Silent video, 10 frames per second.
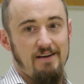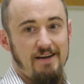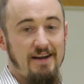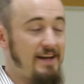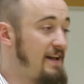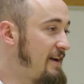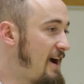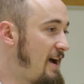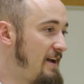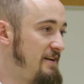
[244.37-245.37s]
can I get a
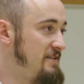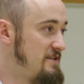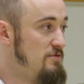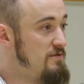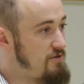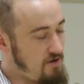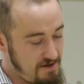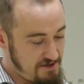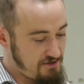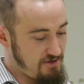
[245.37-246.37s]
guy to move
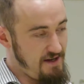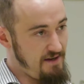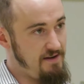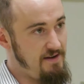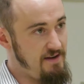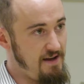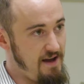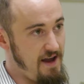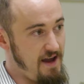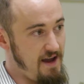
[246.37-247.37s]
across the screen,
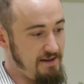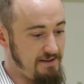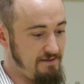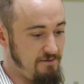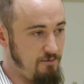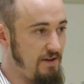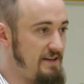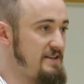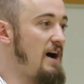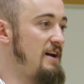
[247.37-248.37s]
and will
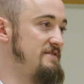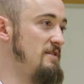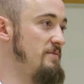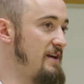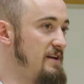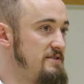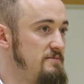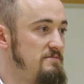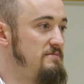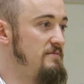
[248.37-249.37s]
he die if something hits
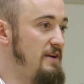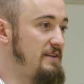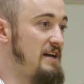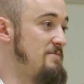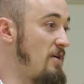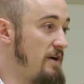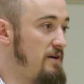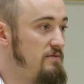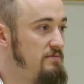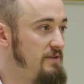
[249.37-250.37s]
him? Like, that's
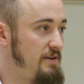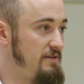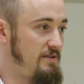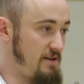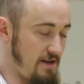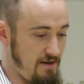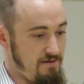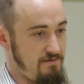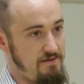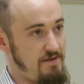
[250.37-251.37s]
Mario.
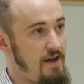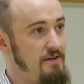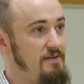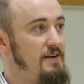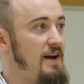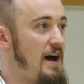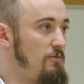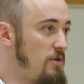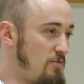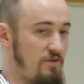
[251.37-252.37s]
Okay, then
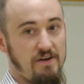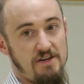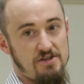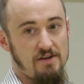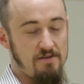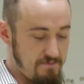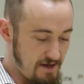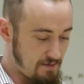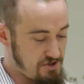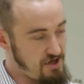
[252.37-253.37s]
add one more feature.
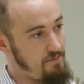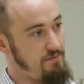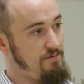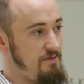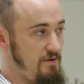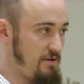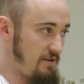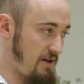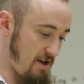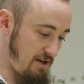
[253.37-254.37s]
Make him jump.
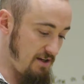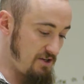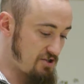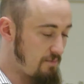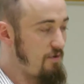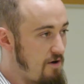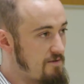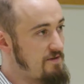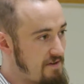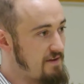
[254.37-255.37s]
Okay, can he jump
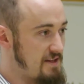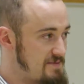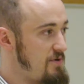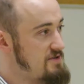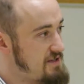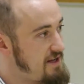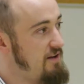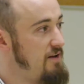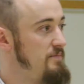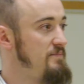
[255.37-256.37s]
over the thing that's supposed to
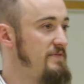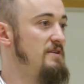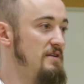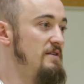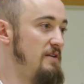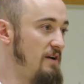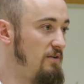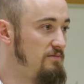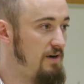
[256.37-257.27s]
kill him? Yeah.